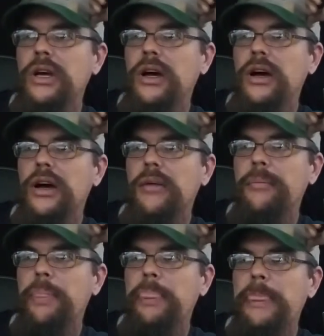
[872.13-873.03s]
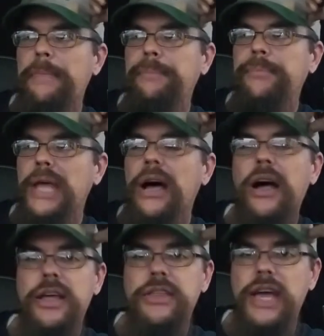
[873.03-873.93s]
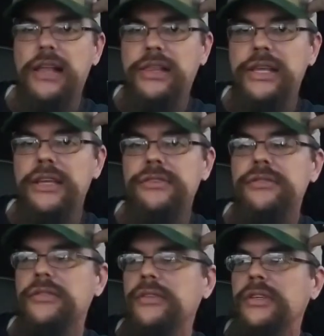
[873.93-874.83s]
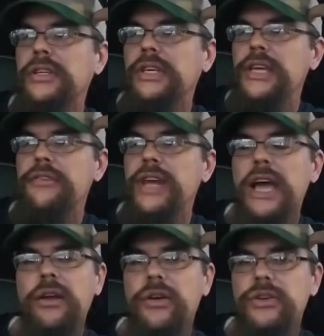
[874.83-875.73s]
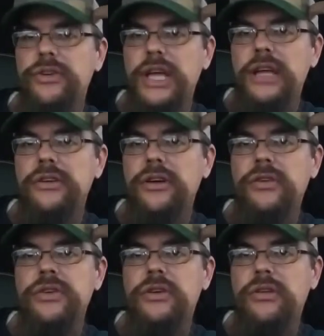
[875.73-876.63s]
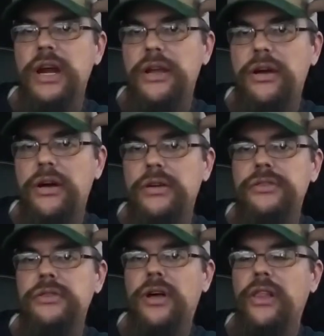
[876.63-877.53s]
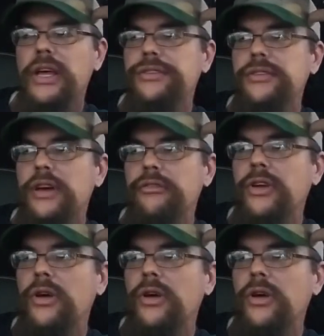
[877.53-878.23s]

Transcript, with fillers: Um, uh, uh, in that list, even add all your debt, you know, your credit cards, all that stuff.